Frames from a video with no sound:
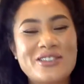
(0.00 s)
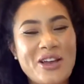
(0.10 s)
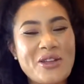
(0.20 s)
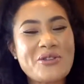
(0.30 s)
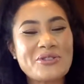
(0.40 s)

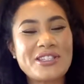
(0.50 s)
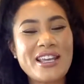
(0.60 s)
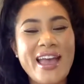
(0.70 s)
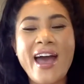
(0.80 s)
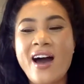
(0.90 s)
So you
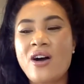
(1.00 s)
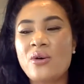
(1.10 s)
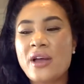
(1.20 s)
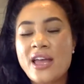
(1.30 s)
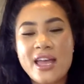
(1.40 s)
see
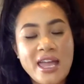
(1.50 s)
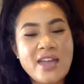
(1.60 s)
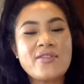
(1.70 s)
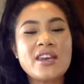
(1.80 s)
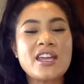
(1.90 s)
how
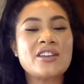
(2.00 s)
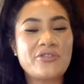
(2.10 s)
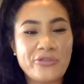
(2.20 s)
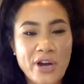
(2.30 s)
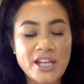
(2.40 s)
even
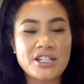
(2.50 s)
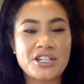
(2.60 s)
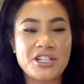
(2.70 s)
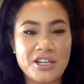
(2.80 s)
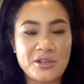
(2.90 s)
in
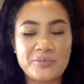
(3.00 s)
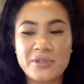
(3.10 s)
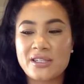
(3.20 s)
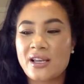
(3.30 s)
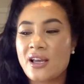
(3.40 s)

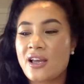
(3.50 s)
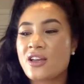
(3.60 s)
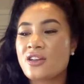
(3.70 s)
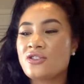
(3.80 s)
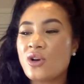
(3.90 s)
friendships,
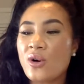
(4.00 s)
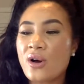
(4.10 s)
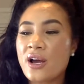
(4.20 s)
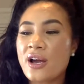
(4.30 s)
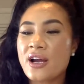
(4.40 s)

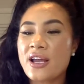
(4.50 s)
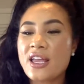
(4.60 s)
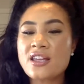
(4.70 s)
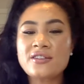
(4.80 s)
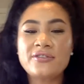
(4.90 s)
your
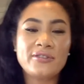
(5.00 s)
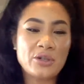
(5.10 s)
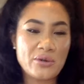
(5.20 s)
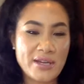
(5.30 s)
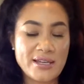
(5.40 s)

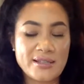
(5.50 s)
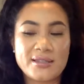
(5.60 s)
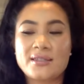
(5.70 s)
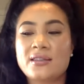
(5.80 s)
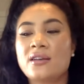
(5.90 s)

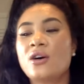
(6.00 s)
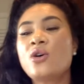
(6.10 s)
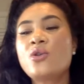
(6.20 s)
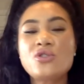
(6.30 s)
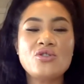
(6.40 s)
influence,
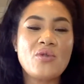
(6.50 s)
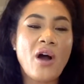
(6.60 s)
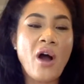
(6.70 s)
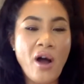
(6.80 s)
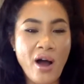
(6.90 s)
who you
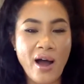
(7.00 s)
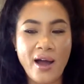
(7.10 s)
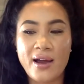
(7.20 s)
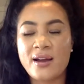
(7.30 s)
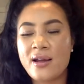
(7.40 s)

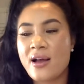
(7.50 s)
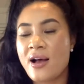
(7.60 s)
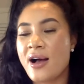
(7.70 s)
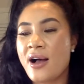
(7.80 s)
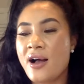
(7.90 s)
are,
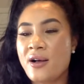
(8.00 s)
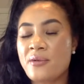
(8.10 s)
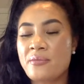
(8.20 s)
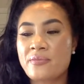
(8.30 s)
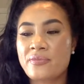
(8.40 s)

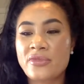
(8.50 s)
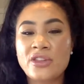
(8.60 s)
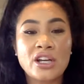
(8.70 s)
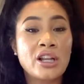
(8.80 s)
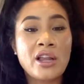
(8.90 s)

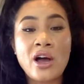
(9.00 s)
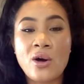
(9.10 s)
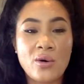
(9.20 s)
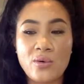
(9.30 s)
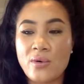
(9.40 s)
the
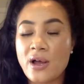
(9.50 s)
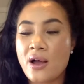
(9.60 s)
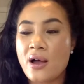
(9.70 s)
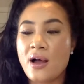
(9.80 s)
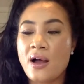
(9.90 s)
glow,
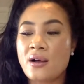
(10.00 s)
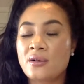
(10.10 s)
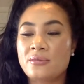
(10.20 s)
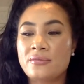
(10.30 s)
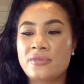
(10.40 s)

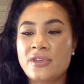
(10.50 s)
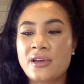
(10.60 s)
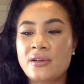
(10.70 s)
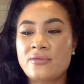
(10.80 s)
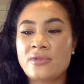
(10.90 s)

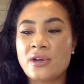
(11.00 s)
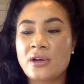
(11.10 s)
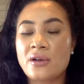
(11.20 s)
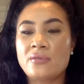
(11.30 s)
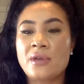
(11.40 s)

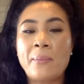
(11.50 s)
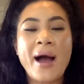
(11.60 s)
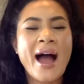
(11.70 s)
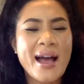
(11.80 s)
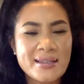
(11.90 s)
the
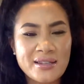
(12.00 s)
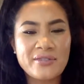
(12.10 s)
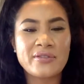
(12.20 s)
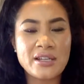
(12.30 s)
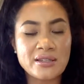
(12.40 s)

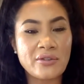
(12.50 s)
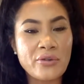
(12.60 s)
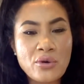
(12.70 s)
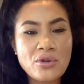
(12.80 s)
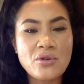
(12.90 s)
positiveness of
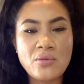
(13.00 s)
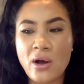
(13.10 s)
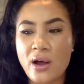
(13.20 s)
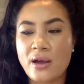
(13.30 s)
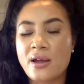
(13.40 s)
who you
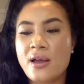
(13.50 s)
are,